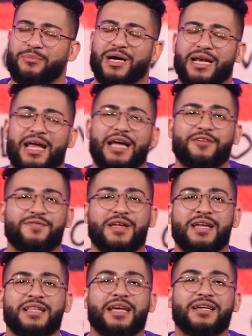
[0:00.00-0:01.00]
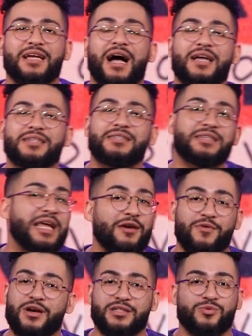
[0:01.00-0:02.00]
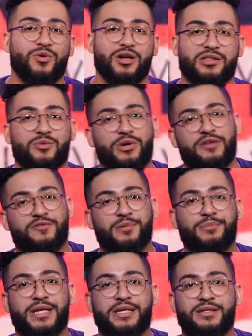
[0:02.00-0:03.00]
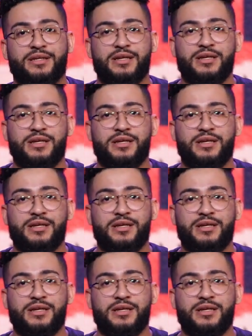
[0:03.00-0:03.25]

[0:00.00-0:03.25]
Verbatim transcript: in my life that God never has walked away from me.